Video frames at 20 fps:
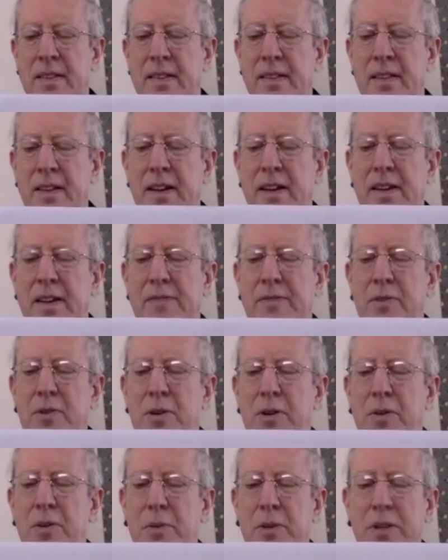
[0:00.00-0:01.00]

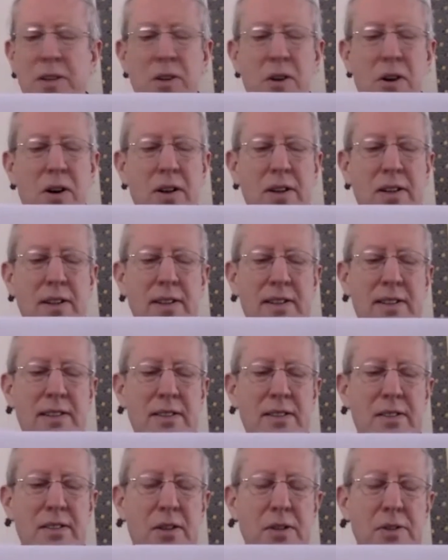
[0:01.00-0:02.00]
Therefore, we call it
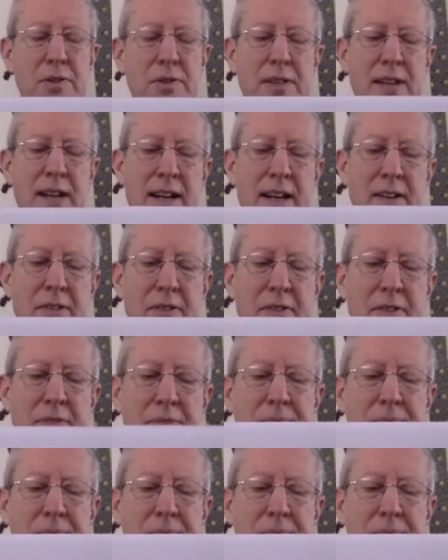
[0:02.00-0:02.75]
no death.